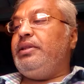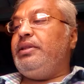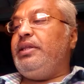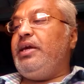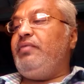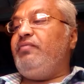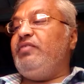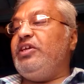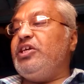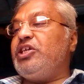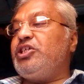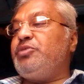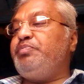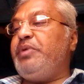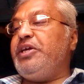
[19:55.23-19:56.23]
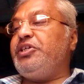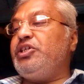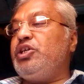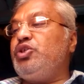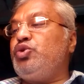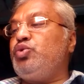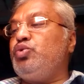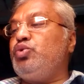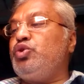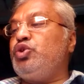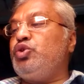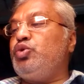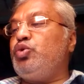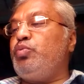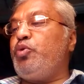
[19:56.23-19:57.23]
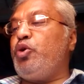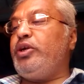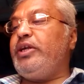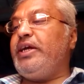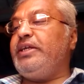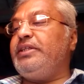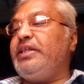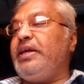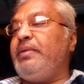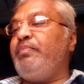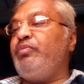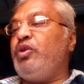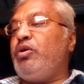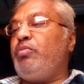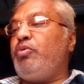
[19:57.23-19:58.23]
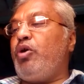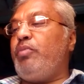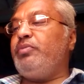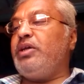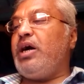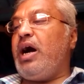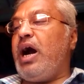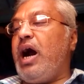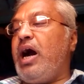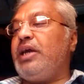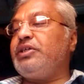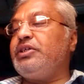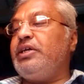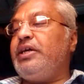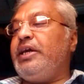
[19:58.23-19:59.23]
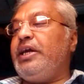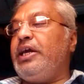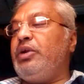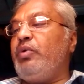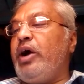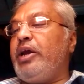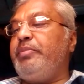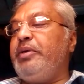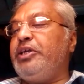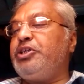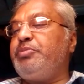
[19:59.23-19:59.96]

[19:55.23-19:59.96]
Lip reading: They wear special suits to protect them from the harsh environment